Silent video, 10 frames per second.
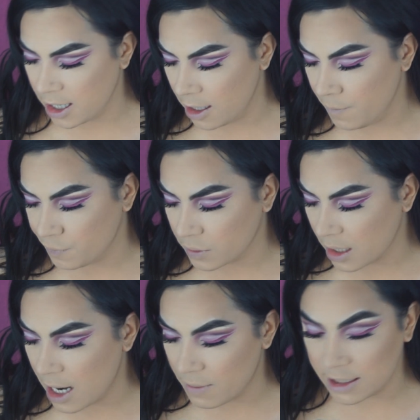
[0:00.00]
Here,
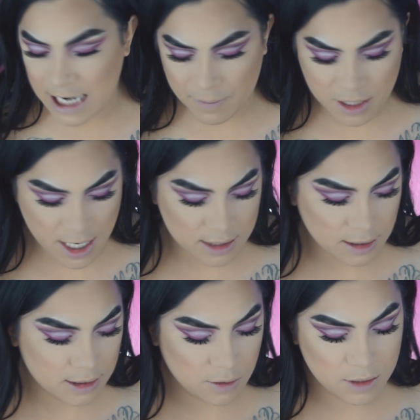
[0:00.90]
I'm going to tap the
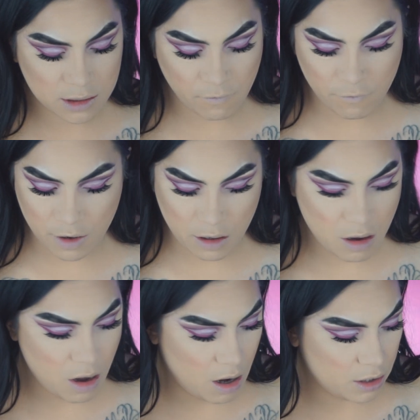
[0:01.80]
excess so it doesn't
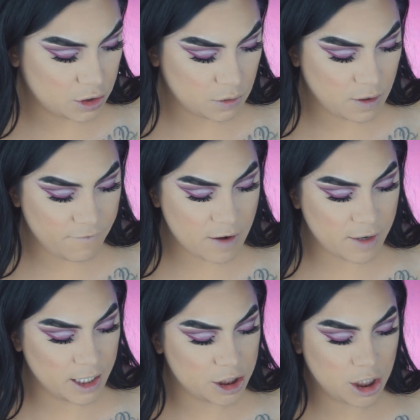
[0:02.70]
fall onto our
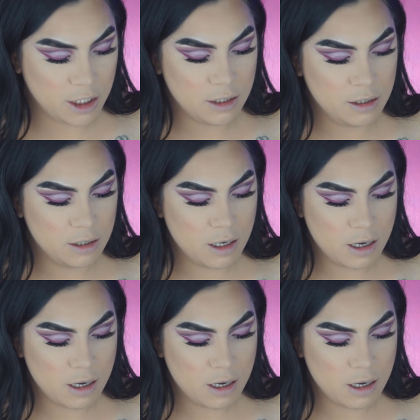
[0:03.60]
foundation.